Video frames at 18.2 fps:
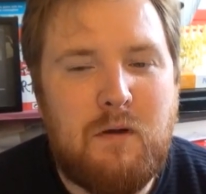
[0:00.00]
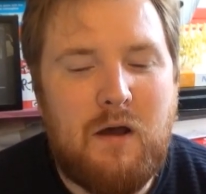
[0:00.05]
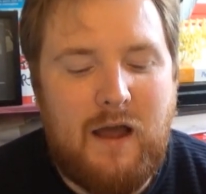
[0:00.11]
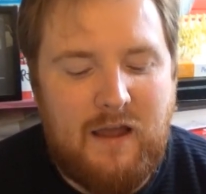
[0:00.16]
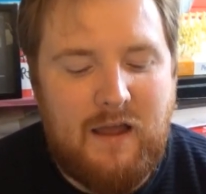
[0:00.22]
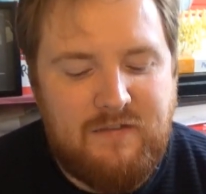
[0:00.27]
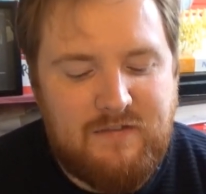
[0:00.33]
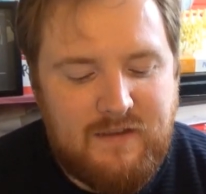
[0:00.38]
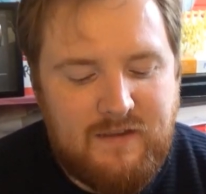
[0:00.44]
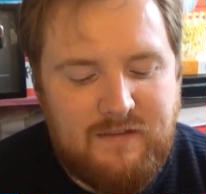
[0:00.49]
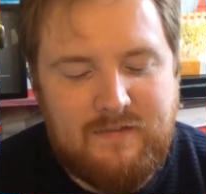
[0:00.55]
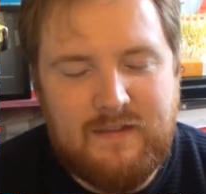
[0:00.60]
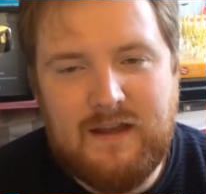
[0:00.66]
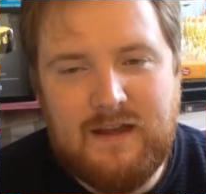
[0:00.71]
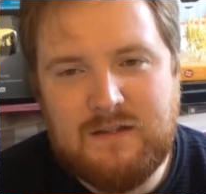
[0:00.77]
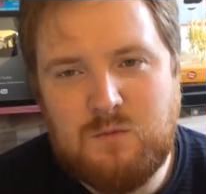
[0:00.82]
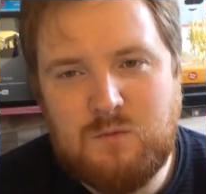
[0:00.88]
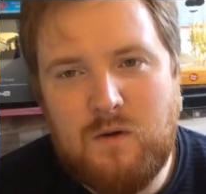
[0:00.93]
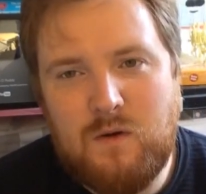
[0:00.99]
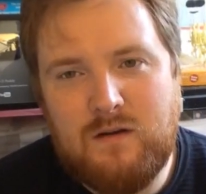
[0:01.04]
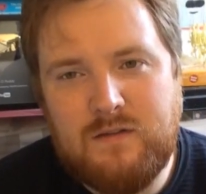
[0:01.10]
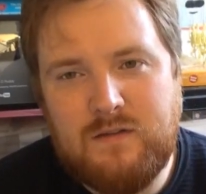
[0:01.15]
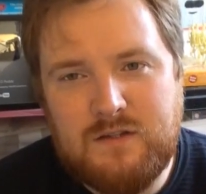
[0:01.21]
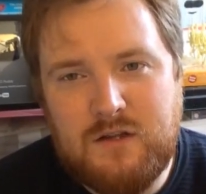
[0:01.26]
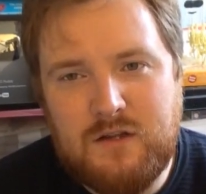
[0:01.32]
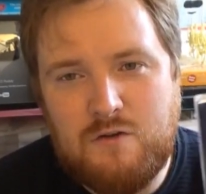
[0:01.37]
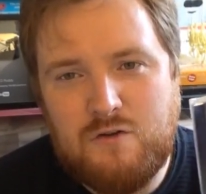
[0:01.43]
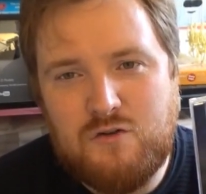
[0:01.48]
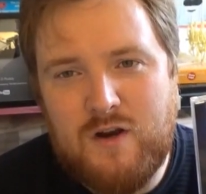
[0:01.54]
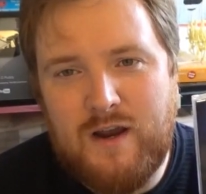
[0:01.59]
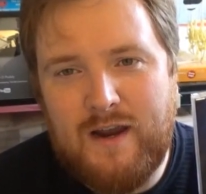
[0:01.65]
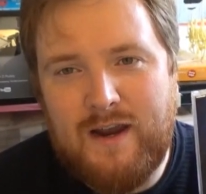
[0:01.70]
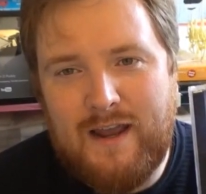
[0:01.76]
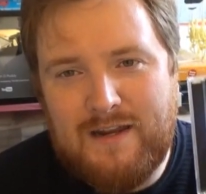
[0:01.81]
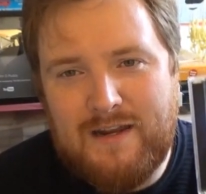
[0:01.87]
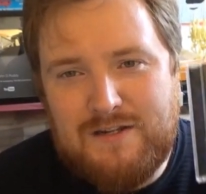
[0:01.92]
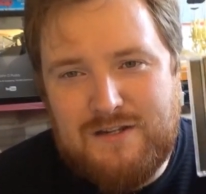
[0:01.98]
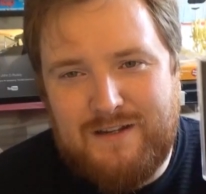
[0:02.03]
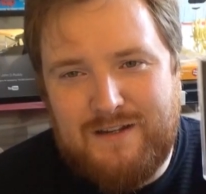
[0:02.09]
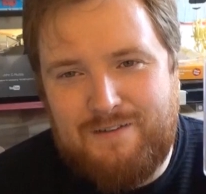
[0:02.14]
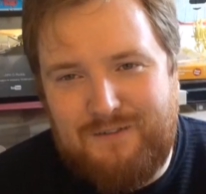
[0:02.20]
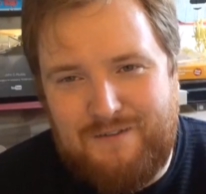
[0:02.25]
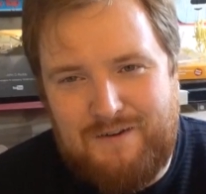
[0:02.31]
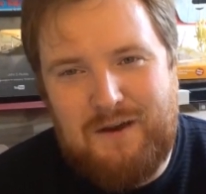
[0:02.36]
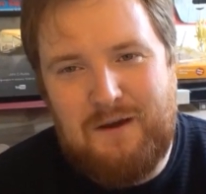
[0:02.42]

but I think that's where the soundtrack actually